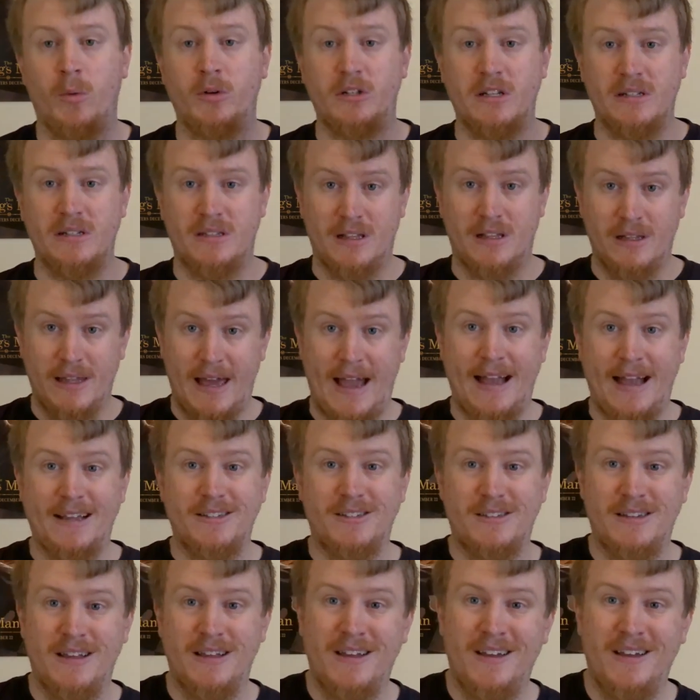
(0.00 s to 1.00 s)
which is the
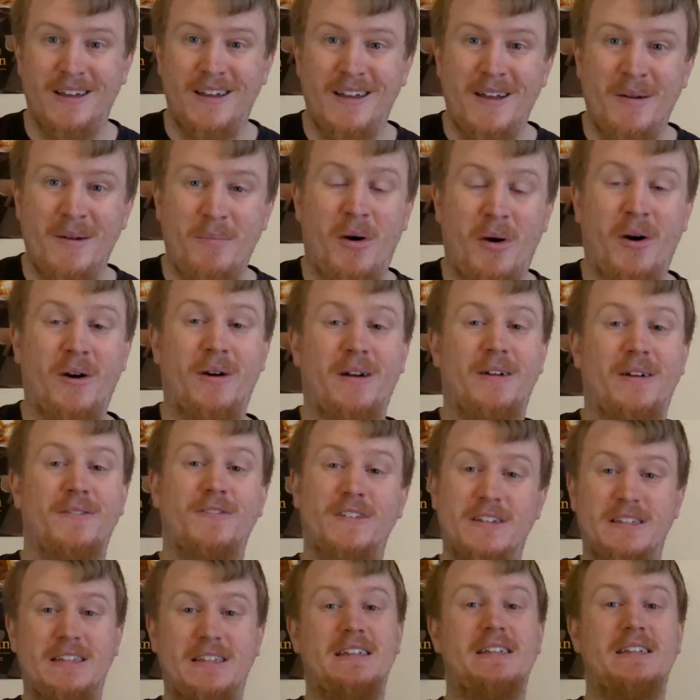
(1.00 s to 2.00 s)
last part of
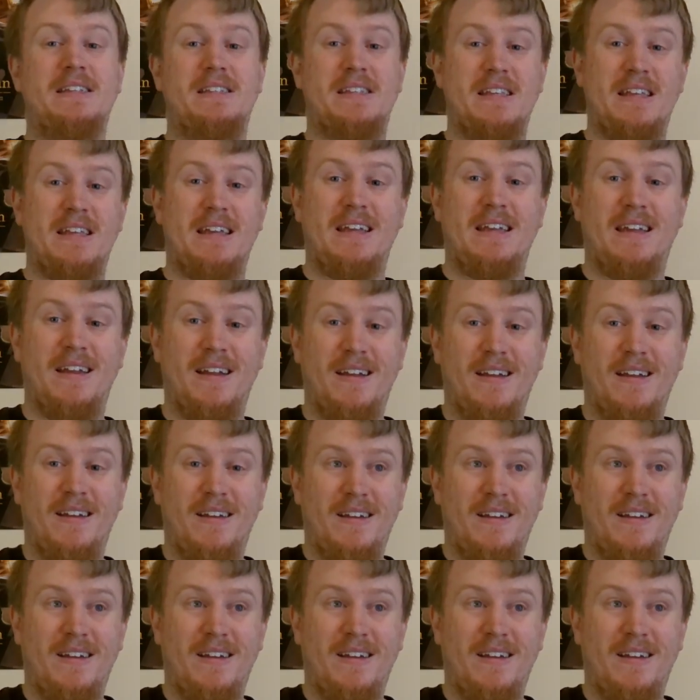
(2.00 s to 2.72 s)
the DC